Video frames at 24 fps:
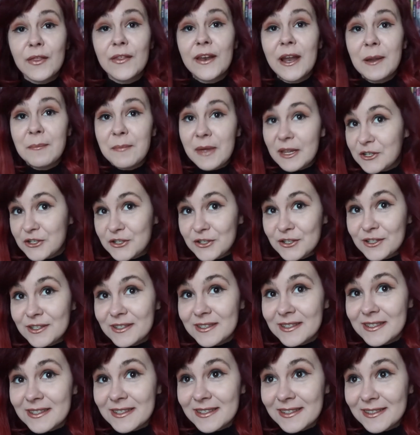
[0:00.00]
that I
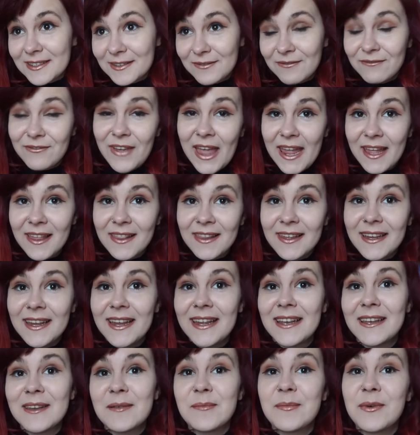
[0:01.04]
mentioned
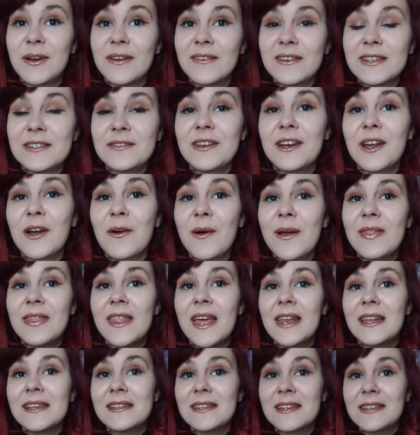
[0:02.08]
vaguely in the previous video and
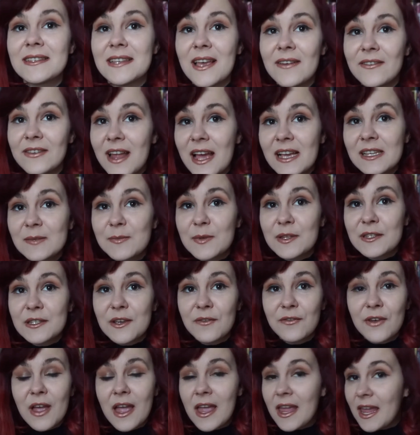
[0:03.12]
that is the seven husbands
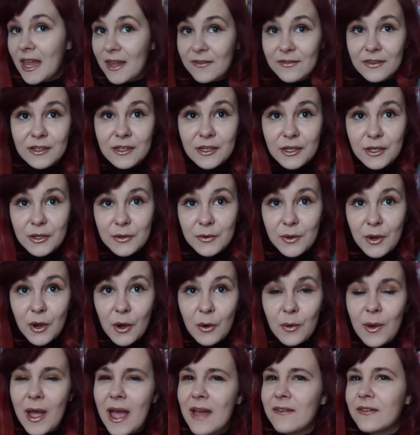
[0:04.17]
of Evelyn
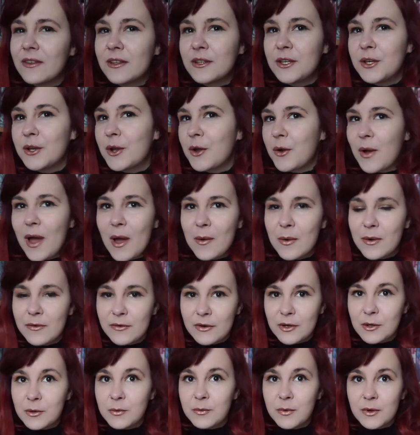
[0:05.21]
Hugo Evelyn Hugo
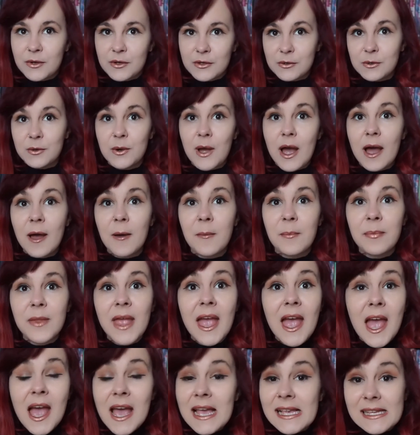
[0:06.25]
however you want to um,
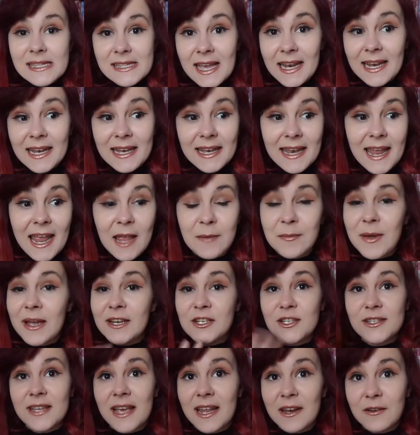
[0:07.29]
say that name
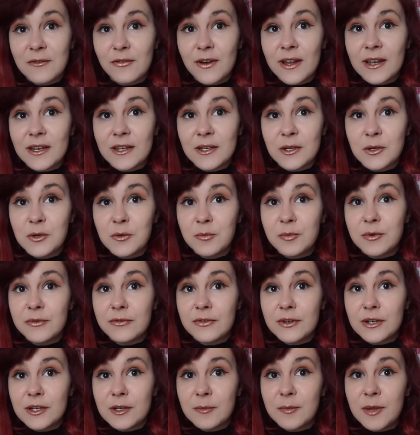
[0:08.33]
I just had a friend who
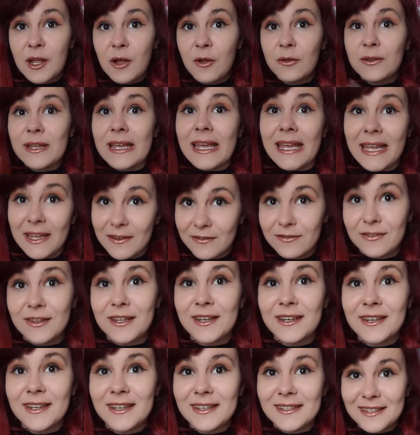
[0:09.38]
preferred to be called
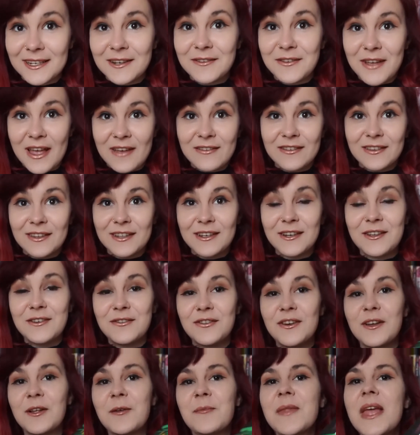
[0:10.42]
Evelyn instead of Evelyn
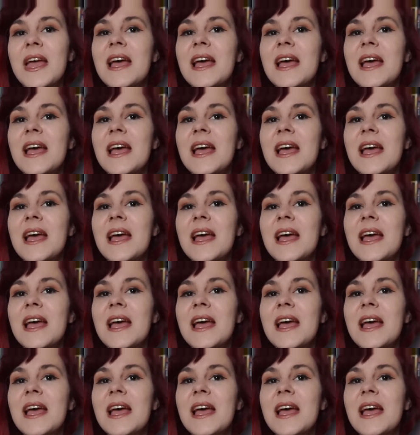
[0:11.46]
you feel